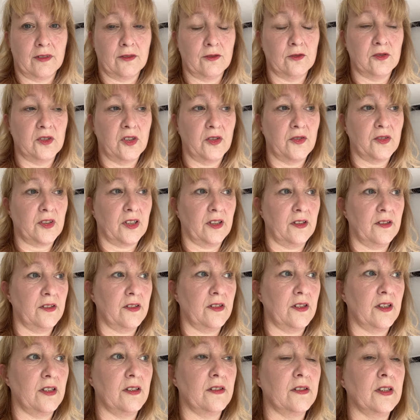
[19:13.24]
all those kinds of
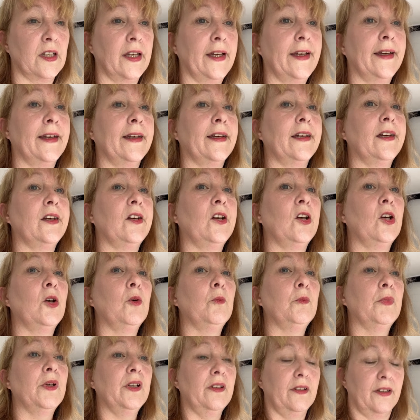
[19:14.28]
things,
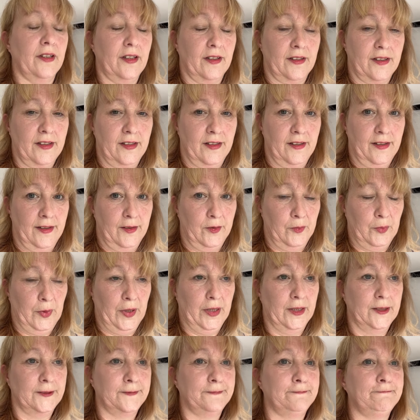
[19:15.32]
but that didn't help.
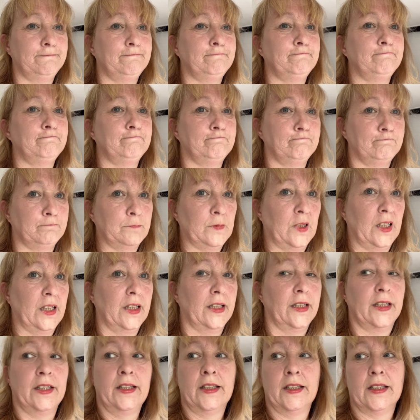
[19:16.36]

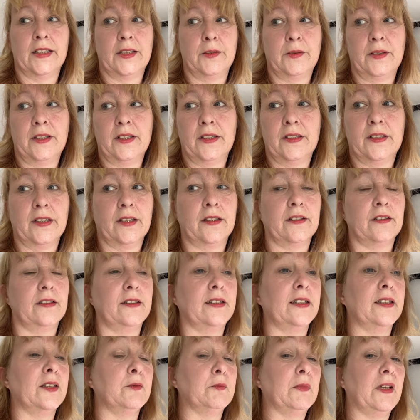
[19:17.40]
Anyway, they're going to
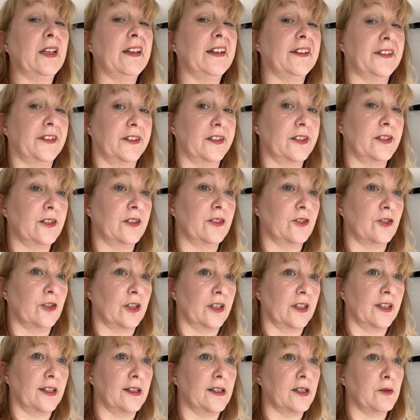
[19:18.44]
get them a ladder to try and
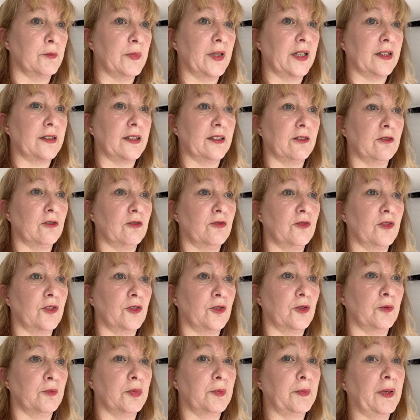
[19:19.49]
get it back down off the
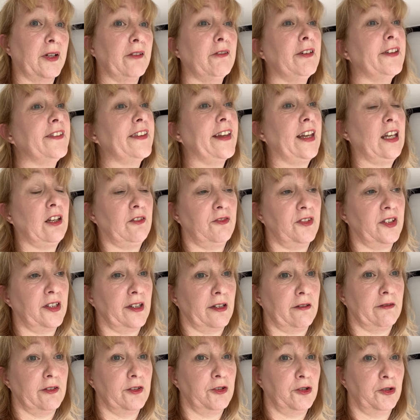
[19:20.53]
top. Apparently they left the
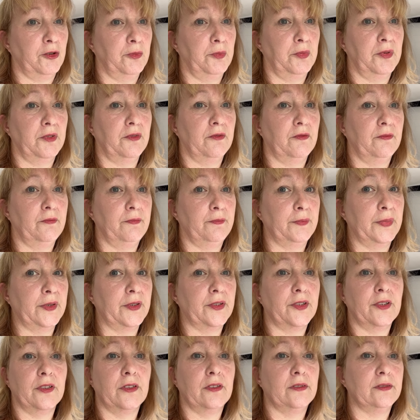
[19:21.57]
garage open, but
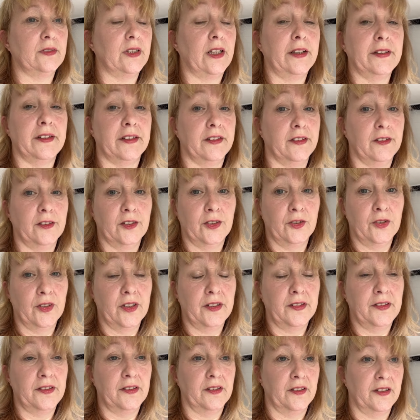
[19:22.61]
I didn't know that,
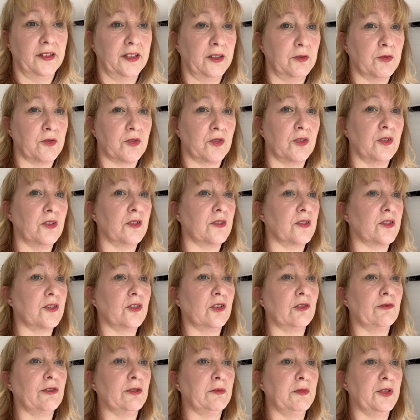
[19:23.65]
did I? And I wasn't going to start
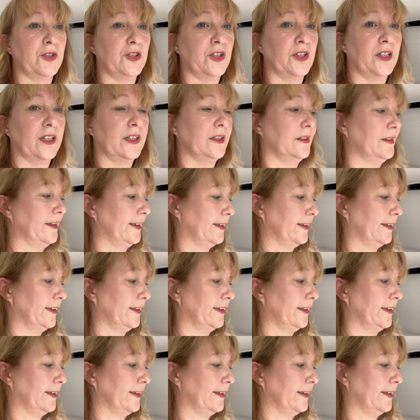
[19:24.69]
rummaging in their